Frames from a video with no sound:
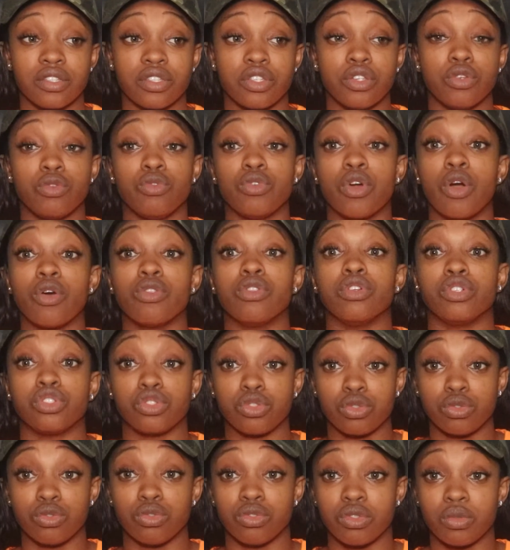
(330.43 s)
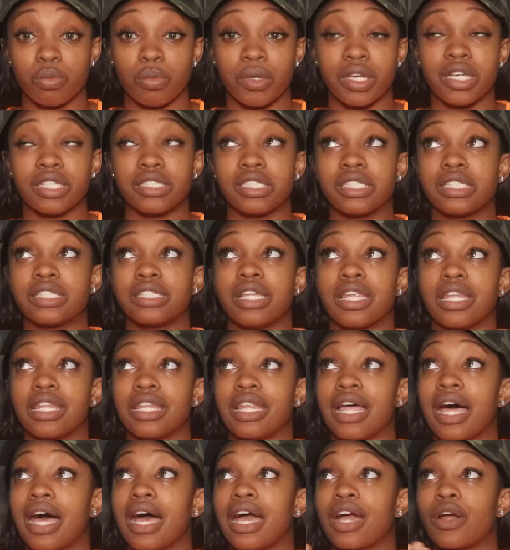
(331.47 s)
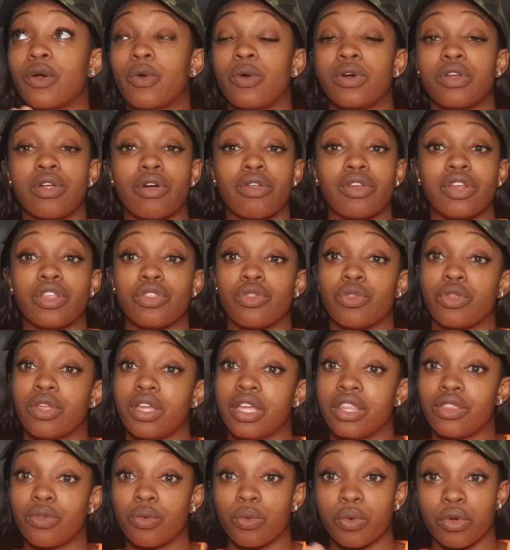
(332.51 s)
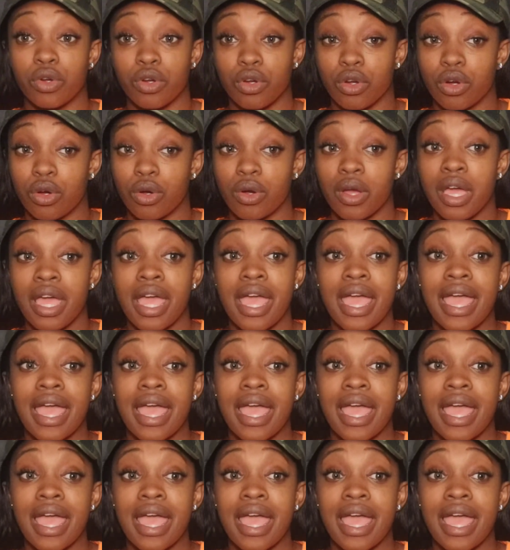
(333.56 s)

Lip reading: you know the truth, because it's a lot going on in the world,